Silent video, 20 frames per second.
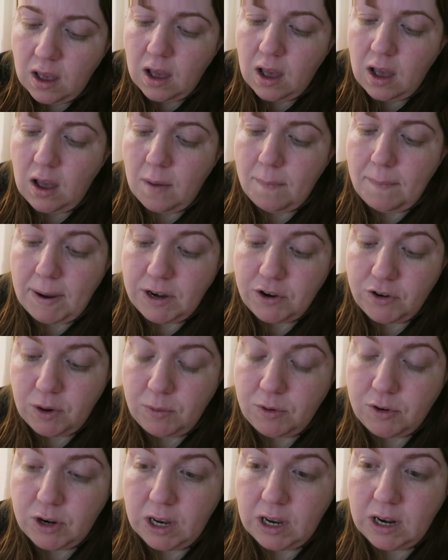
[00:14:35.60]
my
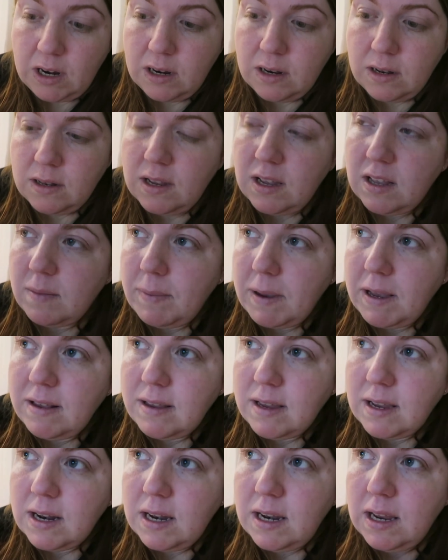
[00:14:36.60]
trip to England. It's
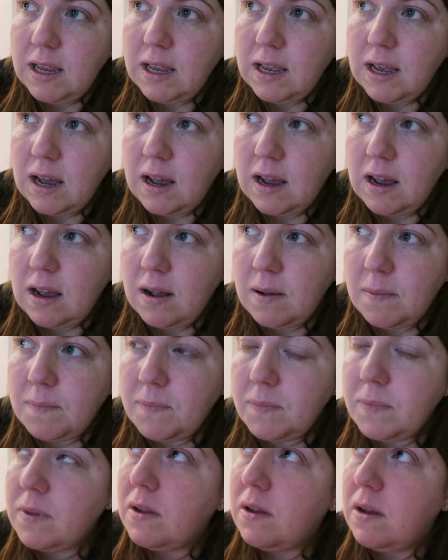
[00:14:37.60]
basically,
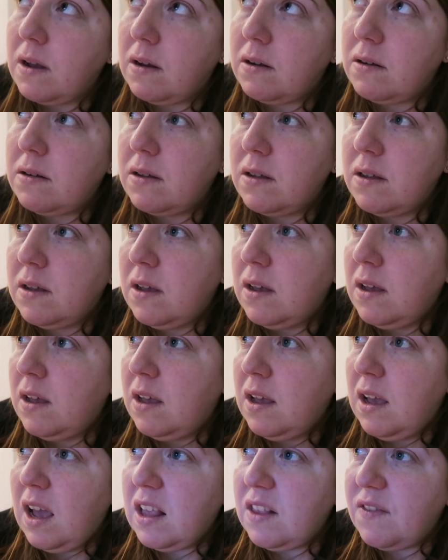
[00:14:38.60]

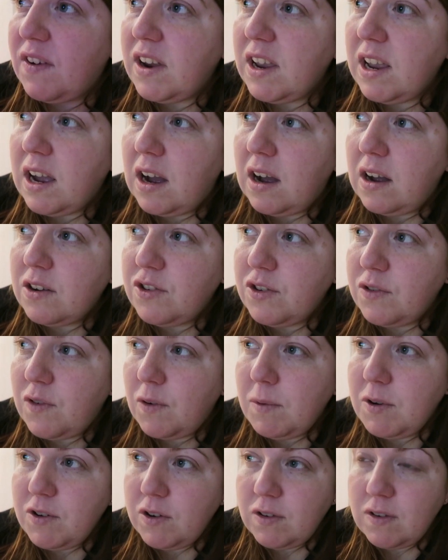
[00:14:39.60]
it's very hard
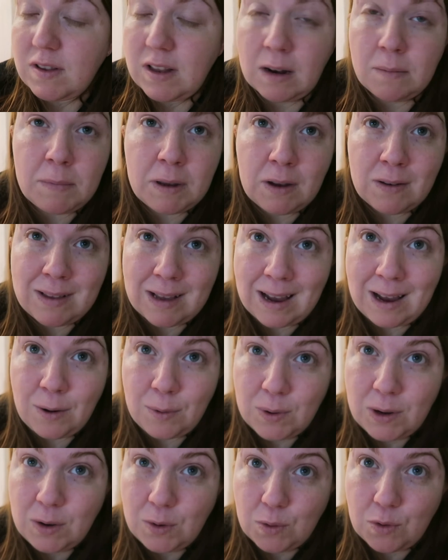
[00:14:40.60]
for me to understand, because I
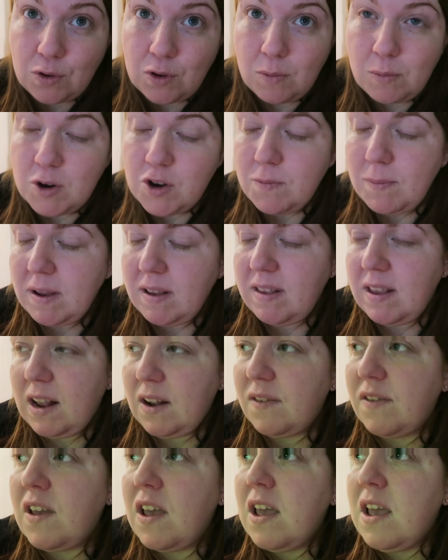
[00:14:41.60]
only know so much
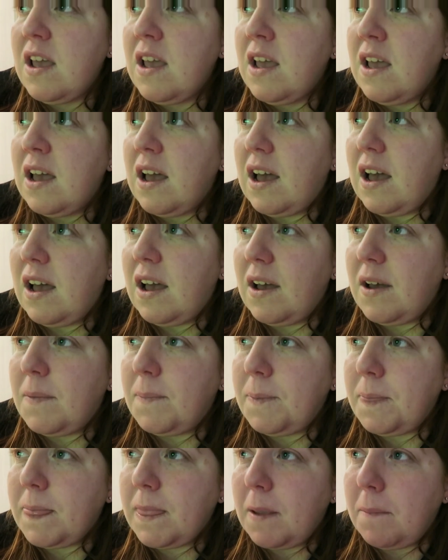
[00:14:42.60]
myself.
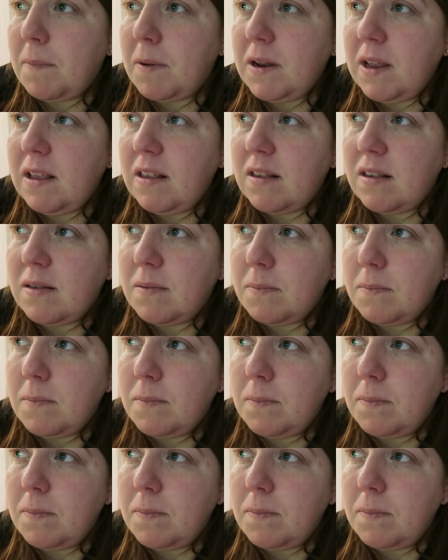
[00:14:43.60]
But it's,